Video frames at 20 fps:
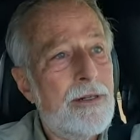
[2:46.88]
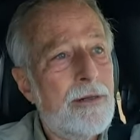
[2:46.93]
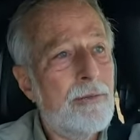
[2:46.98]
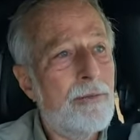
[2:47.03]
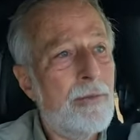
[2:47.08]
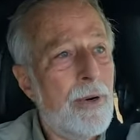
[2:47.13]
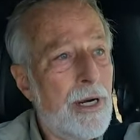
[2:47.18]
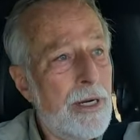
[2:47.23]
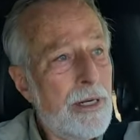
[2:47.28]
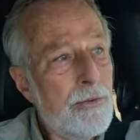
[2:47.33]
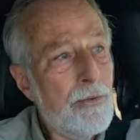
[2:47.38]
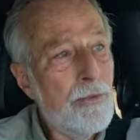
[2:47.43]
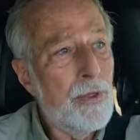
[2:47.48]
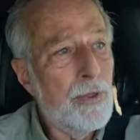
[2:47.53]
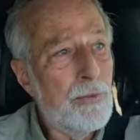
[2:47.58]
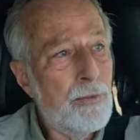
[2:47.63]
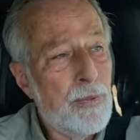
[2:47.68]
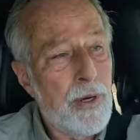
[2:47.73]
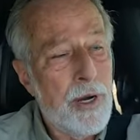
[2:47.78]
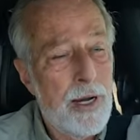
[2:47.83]
Martin
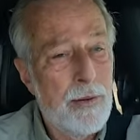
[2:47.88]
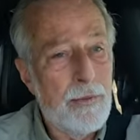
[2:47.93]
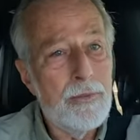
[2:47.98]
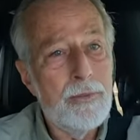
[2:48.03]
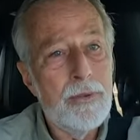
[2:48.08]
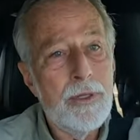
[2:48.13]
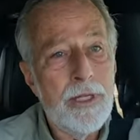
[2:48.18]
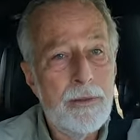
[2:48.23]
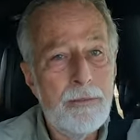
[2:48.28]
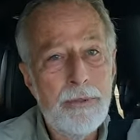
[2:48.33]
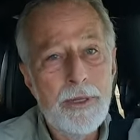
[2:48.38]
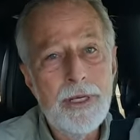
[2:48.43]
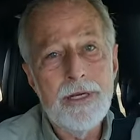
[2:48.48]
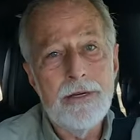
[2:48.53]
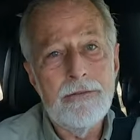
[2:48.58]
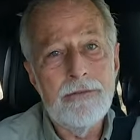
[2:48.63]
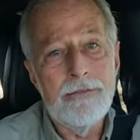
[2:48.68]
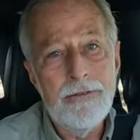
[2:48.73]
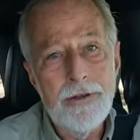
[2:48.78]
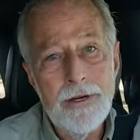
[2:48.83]
would probably be
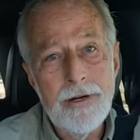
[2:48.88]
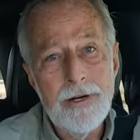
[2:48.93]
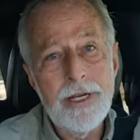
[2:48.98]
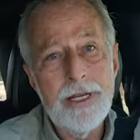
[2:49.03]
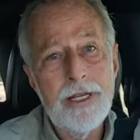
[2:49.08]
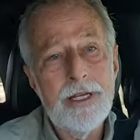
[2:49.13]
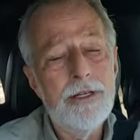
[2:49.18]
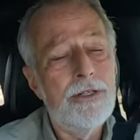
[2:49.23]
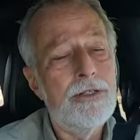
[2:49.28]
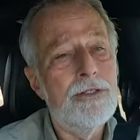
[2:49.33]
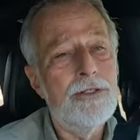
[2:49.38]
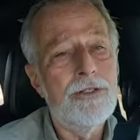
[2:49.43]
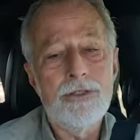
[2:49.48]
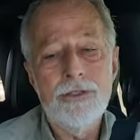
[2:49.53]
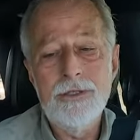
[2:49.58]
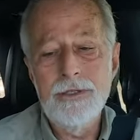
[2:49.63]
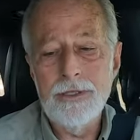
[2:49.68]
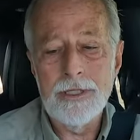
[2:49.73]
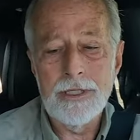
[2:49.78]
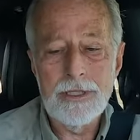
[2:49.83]
a very good
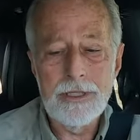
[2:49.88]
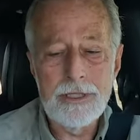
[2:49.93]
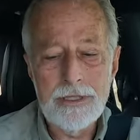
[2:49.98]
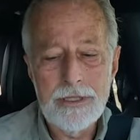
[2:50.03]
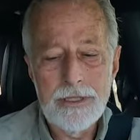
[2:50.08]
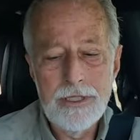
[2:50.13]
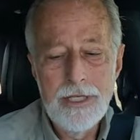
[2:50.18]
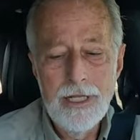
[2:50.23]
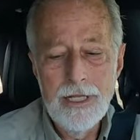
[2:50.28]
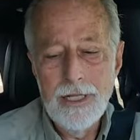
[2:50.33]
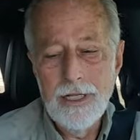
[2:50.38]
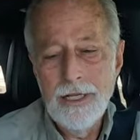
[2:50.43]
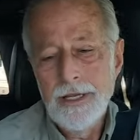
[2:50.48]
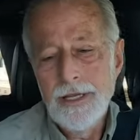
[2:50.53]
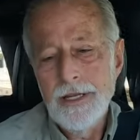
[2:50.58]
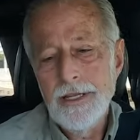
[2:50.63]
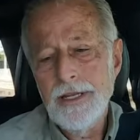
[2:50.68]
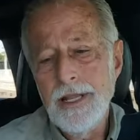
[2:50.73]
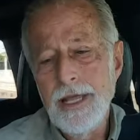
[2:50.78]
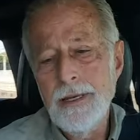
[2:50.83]
source.
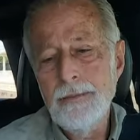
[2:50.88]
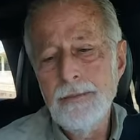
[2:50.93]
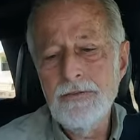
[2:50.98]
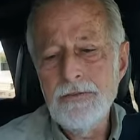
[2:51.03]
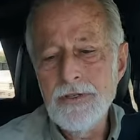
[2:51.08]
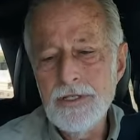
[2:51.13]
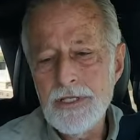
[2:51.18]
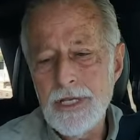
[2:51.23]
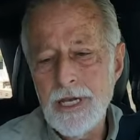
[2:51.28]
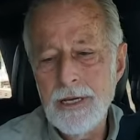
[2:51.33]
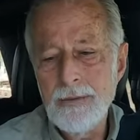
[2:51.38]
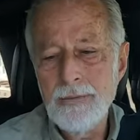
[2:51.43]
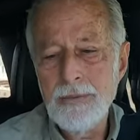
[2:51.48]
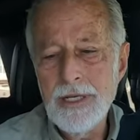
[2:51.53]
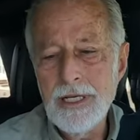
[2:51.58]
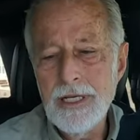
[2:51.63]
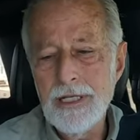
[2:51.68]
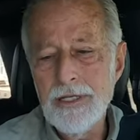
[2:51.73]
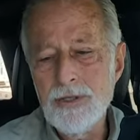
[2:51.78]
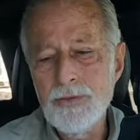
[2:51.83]
Name of his
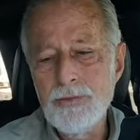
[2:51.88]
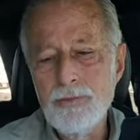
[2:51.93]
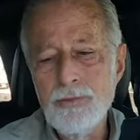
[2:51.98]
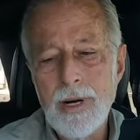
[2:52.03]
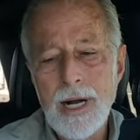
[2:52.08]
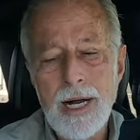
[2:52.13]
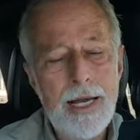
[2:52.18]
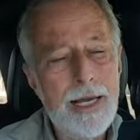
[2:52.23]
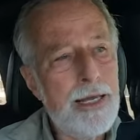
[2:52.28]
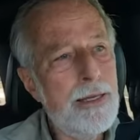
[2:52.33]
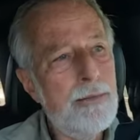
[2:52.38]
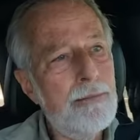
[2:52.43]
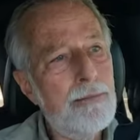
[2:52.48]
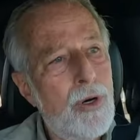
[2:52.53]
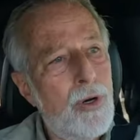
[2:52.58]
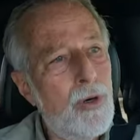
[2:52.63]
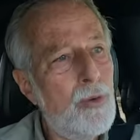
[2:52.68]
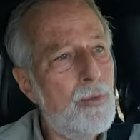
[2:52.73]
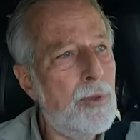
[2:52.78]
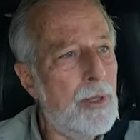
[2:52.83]
company is My
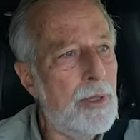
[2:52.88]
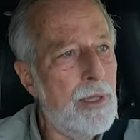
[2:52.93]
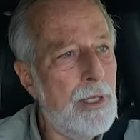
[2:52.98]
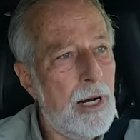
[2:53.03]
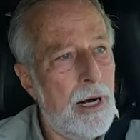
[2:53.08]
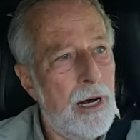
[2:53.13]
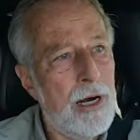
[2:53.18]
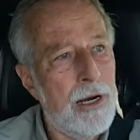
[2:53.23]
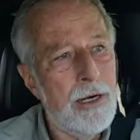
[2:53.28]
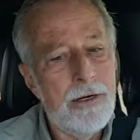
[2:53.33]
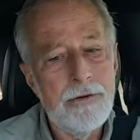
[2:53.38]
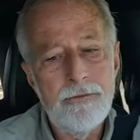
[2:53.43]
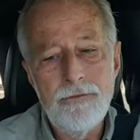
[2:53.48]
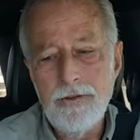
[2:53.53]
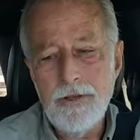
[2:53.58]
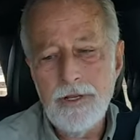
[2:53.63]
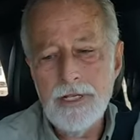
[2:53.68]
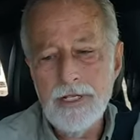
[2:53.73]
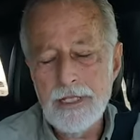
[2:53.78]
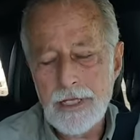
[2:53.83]
Mobile
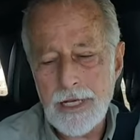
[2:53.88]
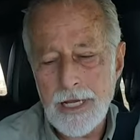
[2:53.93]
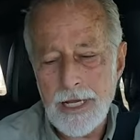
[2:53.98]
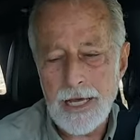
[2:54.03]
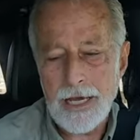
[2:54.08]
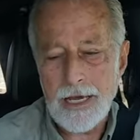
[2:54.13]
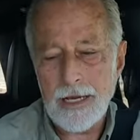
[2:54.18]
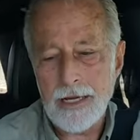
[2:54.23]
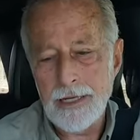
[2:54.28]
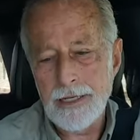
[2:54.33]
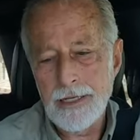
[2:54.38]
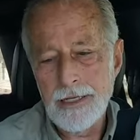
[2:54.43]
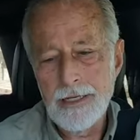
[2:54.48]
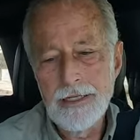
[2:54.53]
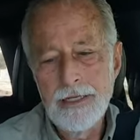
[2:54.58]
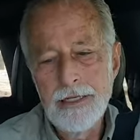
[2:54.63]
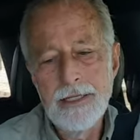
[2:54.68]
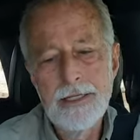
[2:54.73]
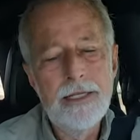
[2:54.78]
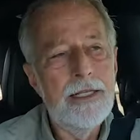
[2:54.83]
RV Tech.
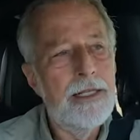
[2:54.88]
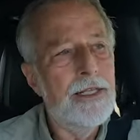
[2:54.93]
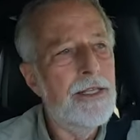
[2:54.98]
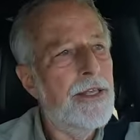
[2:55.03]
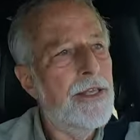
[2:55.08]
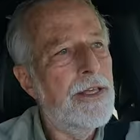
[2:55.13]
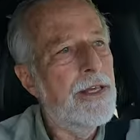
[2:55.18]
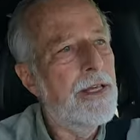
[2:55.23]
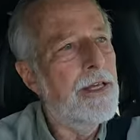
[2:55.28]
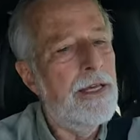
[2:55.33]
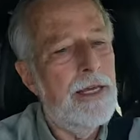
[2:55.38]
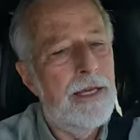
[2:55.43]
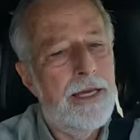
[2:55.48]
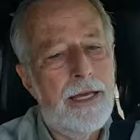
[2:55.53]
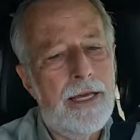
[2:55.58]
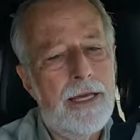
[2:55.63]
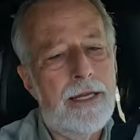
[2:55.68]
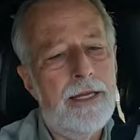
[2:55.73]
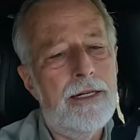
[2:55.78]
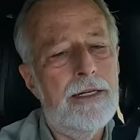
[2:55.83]

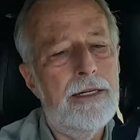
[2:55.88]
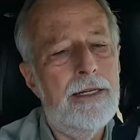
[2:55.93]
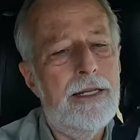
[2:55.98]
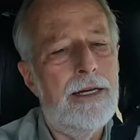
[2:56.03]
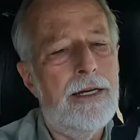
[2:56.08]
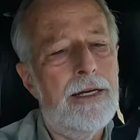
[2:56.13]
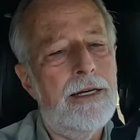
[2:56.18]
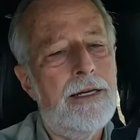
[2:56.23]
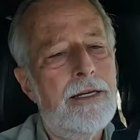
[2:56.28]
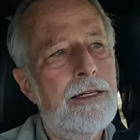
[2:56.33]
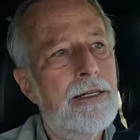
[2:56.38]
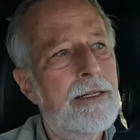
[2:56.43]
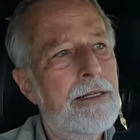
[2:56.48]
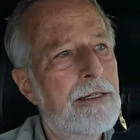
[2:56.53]
And uh,